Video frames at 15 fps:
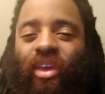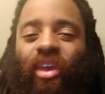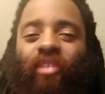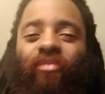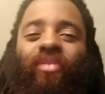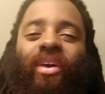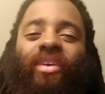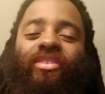In
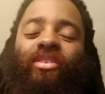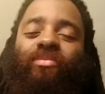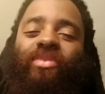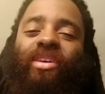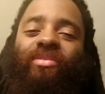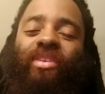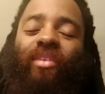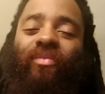fact,
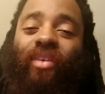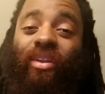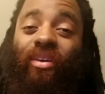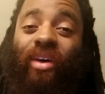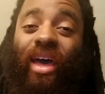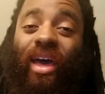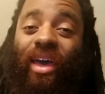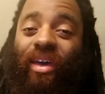sometimes I find
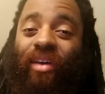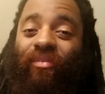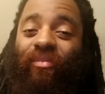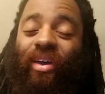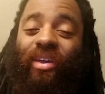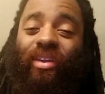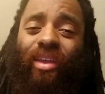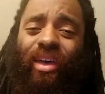
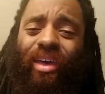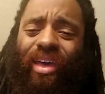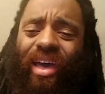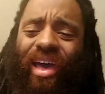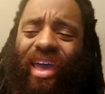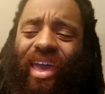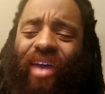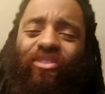
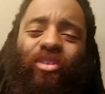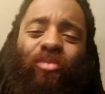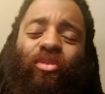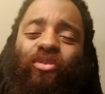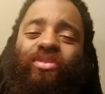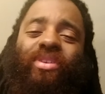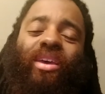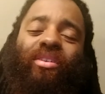I have the
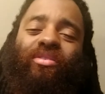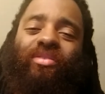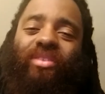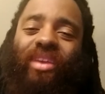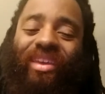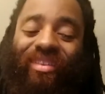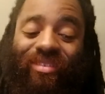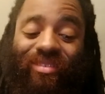most energy
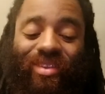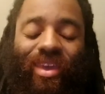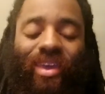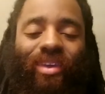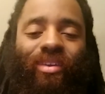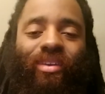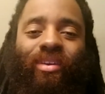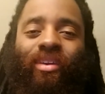in a
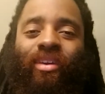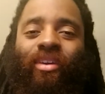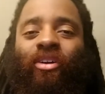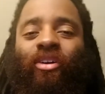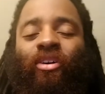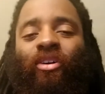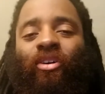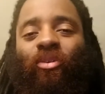day
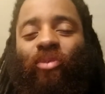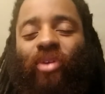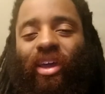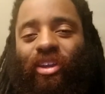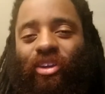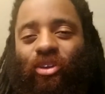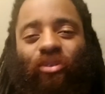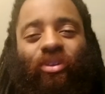when I
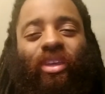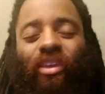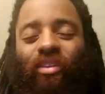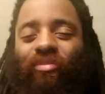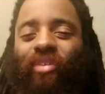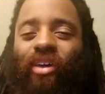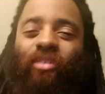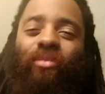don't eat
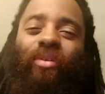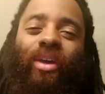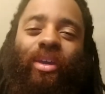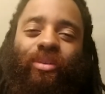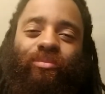right away.